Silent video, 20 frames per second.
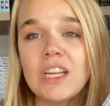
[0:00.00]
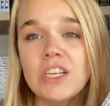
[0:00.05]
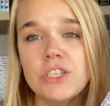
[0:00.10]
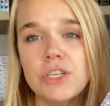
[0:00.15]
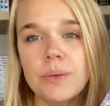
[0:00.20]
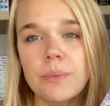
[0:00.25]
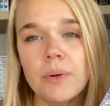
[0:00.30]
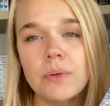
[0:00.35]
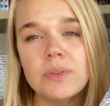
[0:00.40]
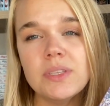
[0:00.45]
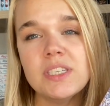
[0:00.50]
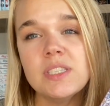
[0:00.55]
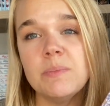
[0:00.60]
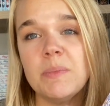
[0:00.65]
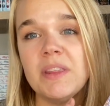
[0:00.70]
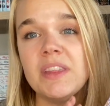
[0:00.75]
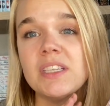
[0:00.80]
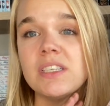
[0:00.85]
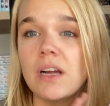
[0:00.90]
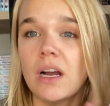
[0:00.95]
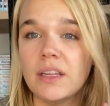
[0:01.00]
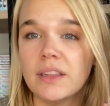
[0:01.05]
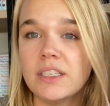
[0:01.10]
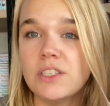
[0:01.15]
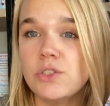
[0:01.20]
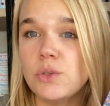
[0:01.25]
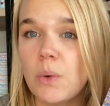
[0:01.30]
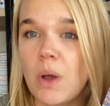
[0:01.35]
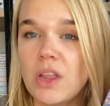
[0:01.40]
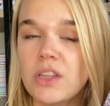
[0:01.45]
She wrote the Spin the Dawn
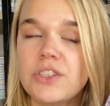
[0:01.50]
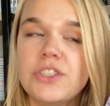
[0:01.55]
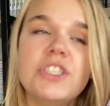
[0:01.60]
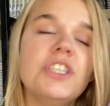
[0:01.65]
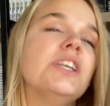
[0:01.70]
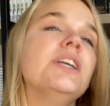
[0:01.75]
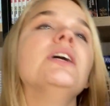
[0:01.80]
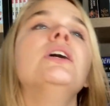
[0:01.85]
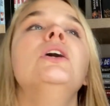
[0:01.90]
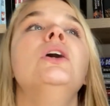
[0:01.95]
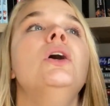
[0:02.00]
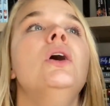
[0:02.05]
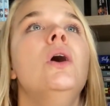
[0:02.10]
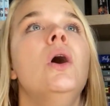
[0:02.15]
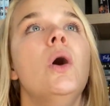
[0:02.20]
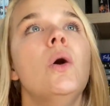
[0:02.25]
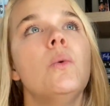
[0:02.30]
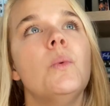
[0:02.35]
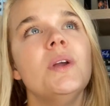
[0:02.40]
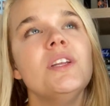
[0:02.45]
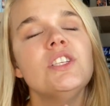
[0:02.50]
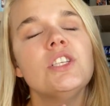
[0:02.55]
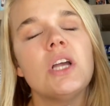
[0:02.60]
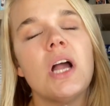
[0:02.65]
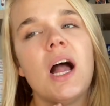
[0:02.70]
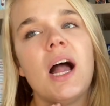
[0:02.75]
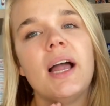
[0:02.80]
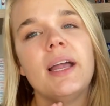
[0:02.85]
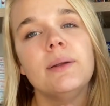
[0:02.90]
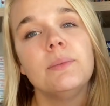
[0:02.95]
duology, which
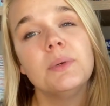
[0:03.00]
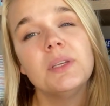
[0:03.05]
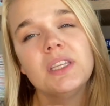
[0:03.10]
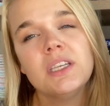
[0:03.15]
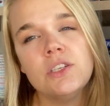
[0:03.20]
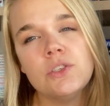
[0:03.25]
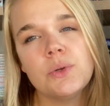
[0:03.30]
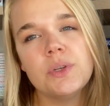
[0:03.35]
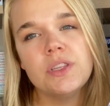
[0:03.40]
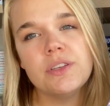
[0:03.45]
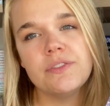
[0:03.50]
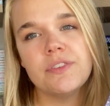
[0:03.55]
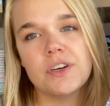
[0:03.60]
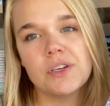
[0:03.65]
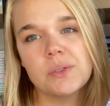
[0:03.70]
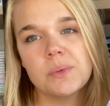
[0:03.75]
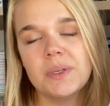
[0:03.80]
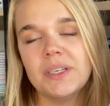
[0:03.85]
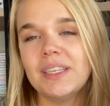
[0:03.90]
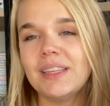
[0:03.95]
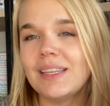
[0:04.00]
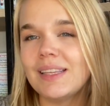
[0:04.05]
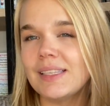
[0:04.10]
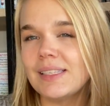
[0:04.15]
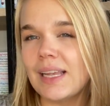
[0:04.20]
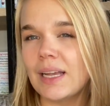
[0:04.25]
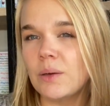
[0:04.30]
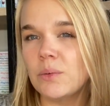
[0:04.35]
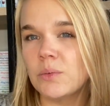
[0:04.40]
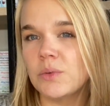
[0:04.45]
I really enjoyed the first one, and then the
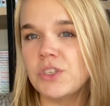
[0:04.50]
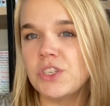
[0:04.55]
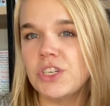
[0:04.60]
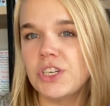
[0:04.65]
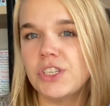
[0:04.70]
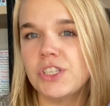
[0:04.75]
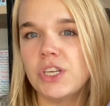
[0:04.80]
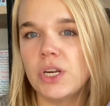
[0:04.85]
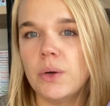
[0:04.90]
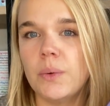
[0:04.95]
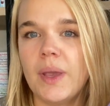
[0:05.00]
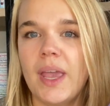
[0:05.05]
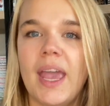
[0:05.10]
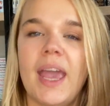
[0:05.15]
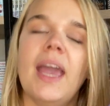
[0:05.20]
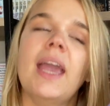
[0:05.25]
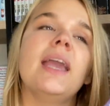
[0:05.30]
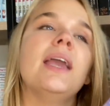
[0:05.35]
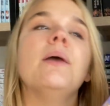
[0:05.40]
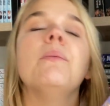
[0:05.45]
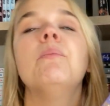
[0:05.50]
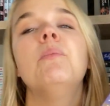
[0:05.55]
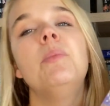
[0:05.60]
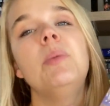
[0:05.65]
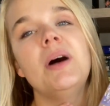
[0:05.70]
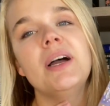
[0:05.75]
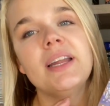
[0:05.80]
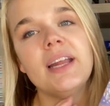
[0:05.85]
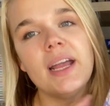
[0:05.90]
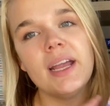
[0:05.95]
second one was just okay.
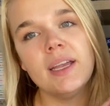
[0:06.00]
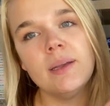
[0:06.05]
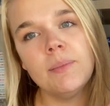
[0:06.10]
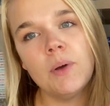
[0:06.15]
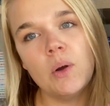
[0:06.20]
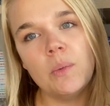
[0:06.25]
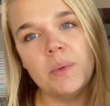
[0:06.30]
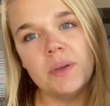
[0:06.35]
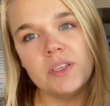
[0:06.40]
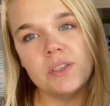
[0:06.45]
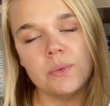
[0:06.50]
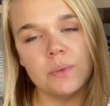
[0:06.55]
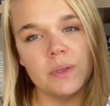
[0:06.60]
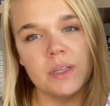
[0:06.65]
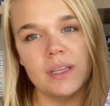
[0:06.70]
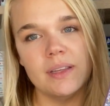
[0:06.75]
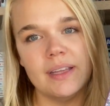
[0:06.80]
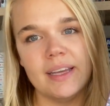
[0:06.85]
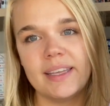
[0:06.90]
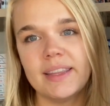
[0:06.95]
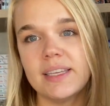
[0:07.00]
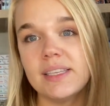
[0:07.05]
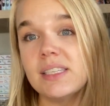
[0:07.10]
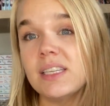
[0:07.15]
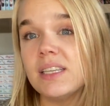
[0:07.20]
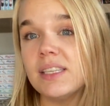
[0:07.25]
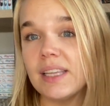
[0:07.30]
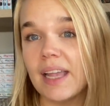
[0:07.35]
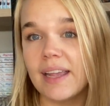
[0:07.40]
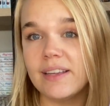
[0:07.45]
But I am hoping to really like this
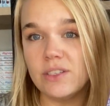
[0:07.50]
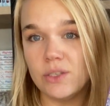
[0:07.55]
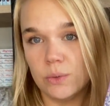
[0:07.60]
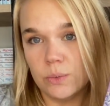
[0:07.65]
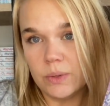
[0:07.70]
because I do